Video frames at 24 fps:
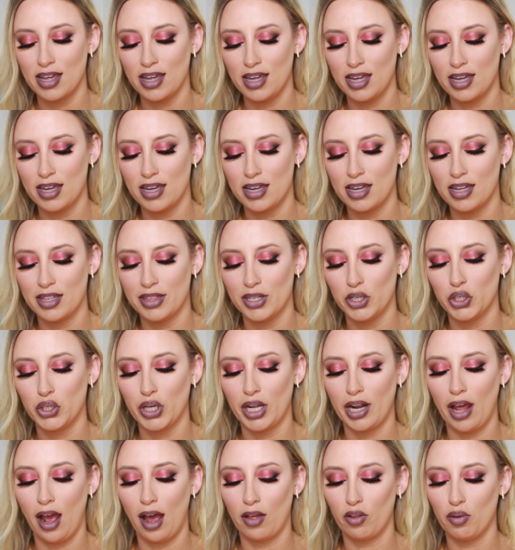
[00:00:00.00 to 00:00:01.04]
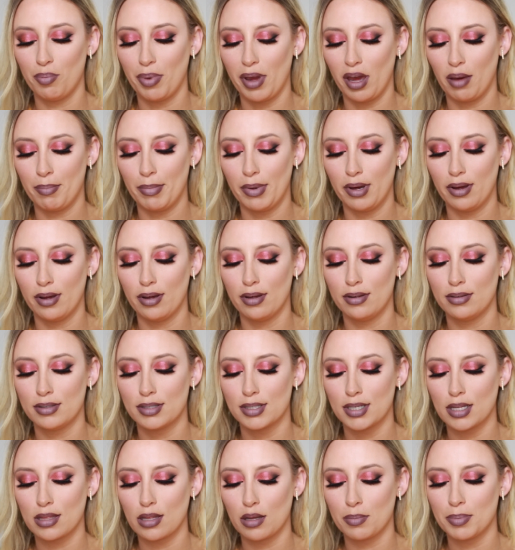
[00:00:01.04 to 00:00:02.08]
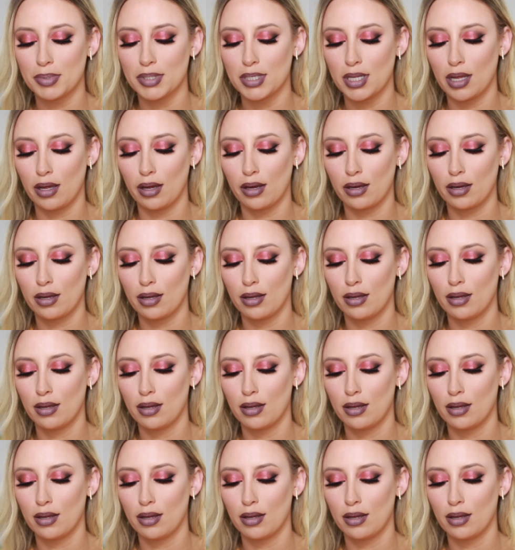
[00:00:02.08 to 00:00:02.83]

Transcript: in the shade Alabama. It's a lipstick.